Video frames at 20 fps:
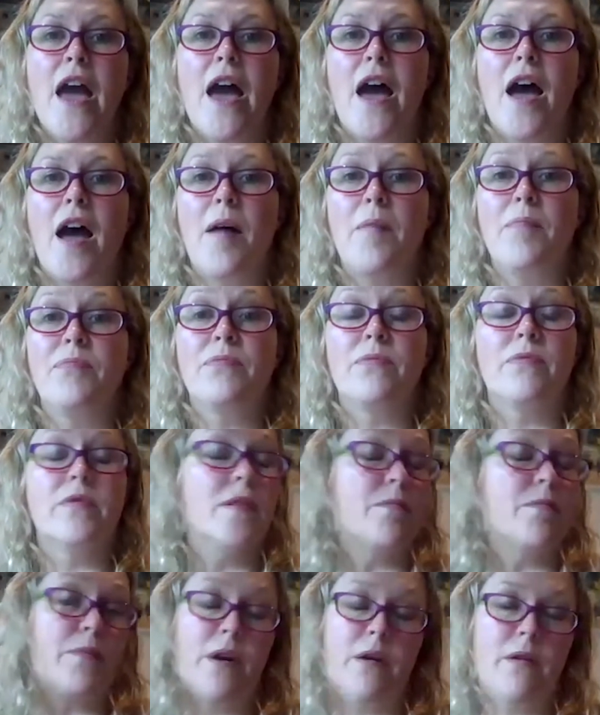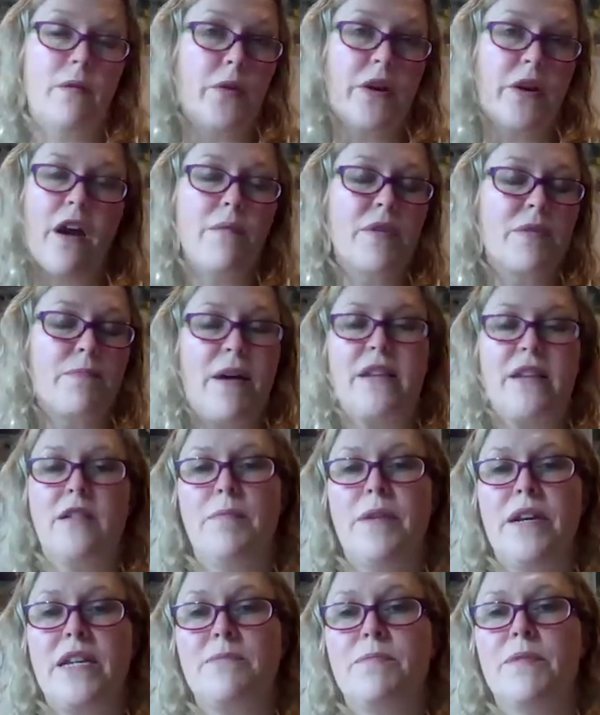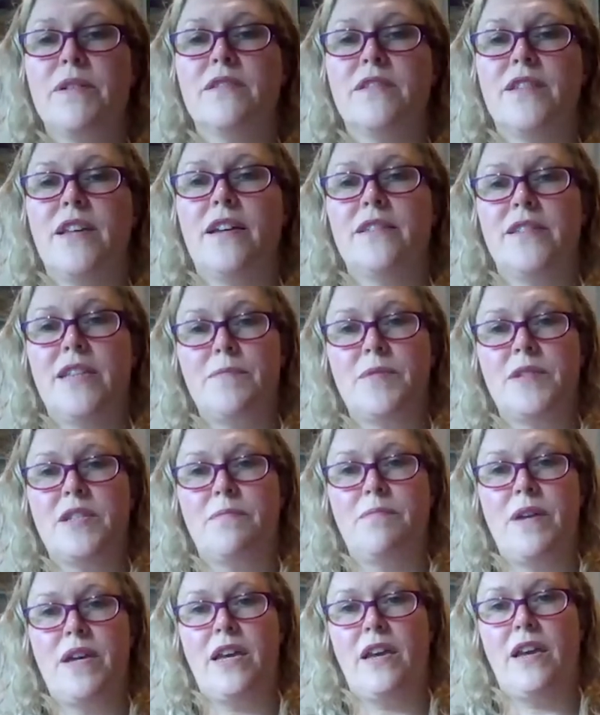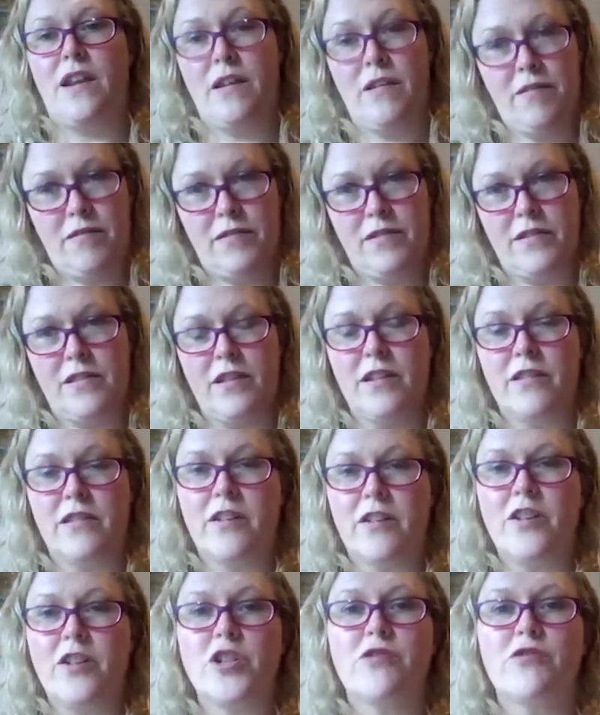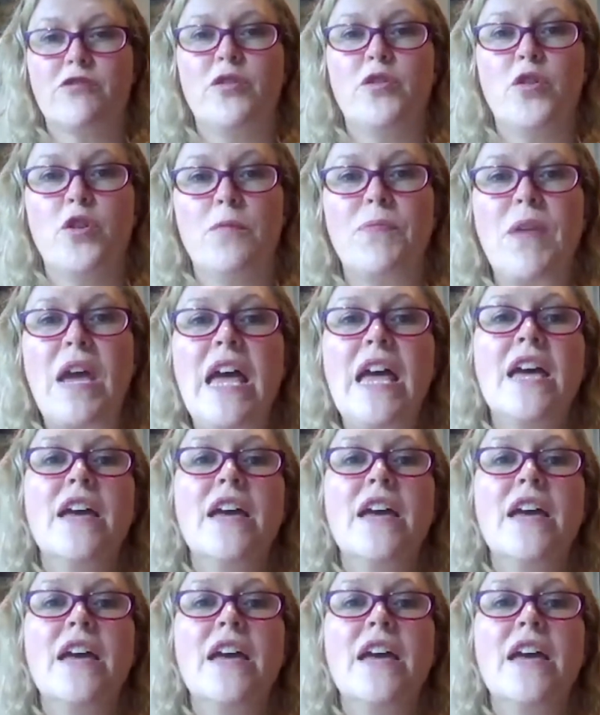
But we're going with mantelpiece because that seems to be, the cultural norm.